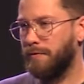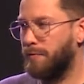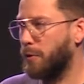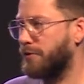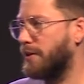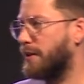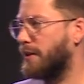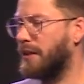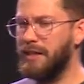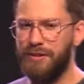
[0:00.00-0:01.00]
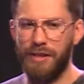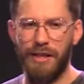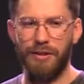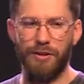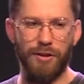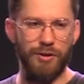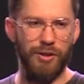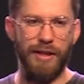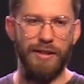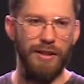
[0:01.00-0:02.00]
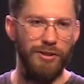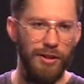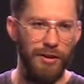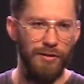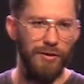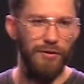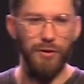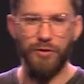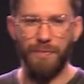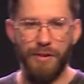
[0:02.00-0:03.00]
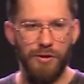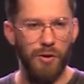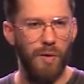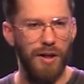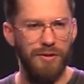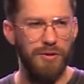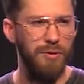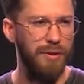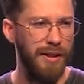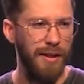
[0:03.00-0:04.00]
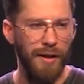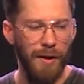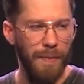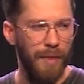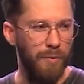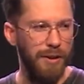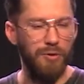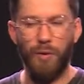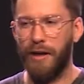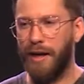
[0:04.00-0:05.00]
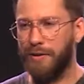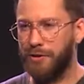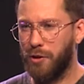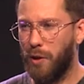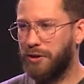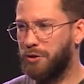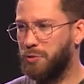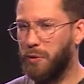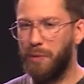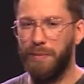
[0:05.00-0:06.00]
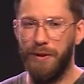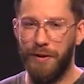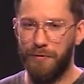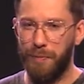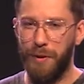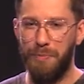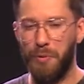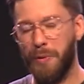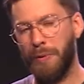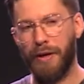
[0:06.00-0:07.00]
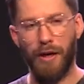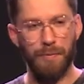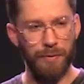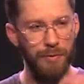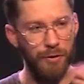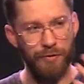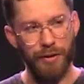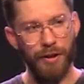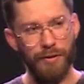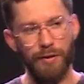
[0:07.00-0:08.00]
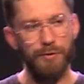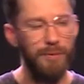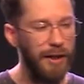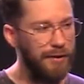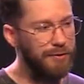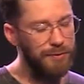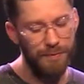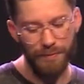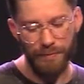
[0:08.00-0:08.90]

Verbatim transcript: force you into anything or, or, try and get you to, to do something you don't want to do. Like, we just want to answer questions. We want to be there for people. We want to help remove those bricks.